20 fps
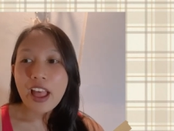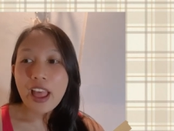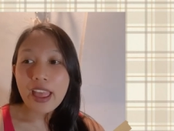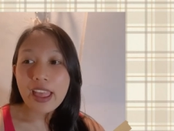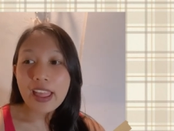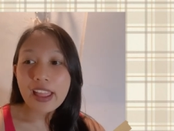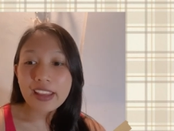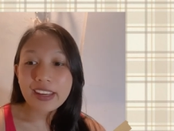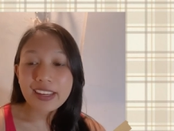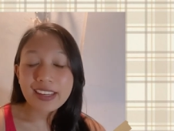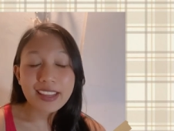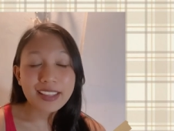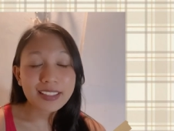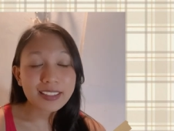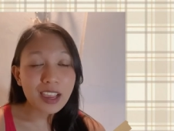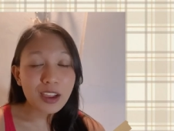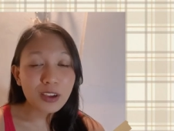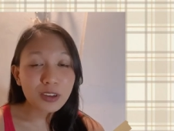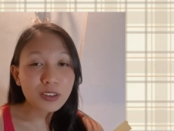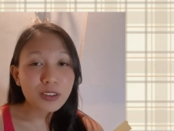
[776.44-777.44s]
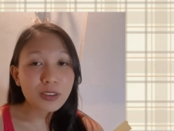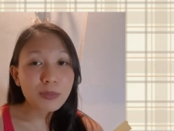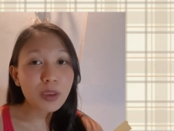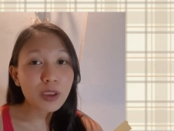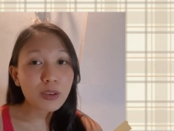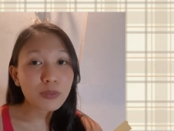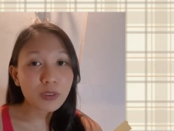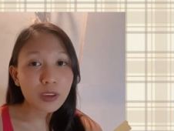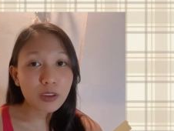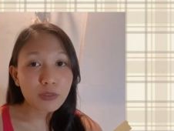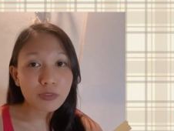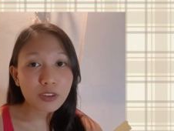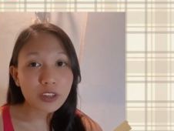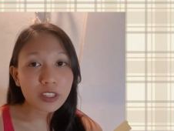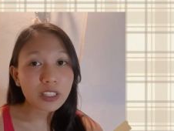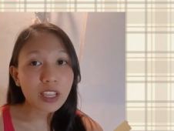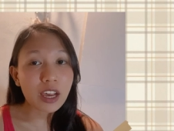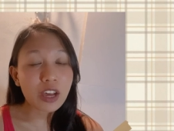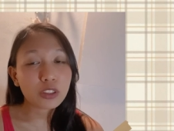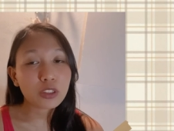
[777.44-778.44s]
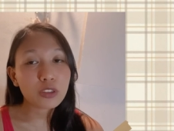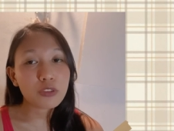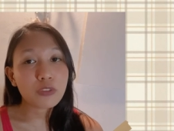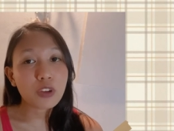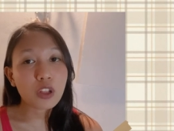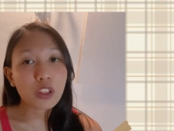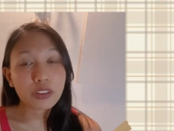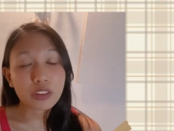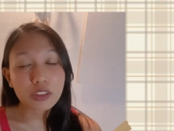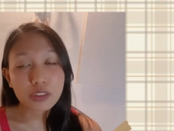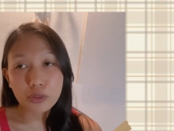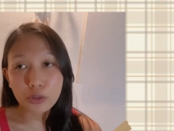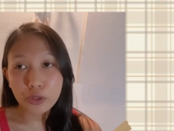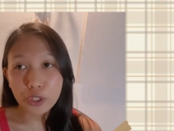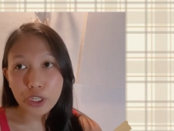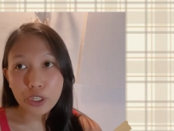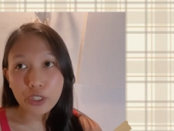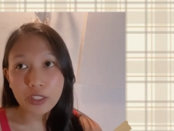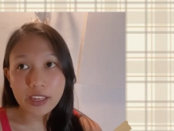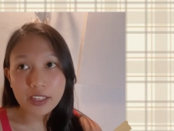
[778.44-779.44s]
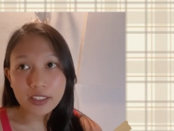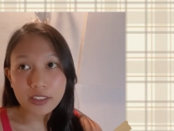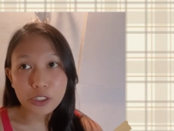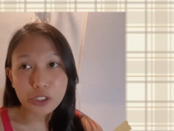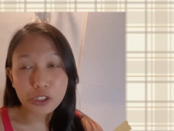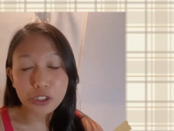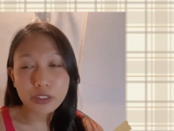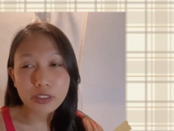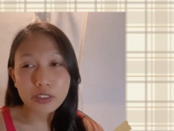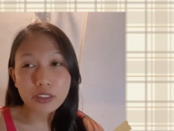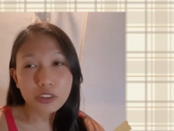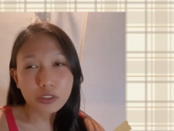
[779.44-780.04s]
And it's actually my favorite out of all the story collections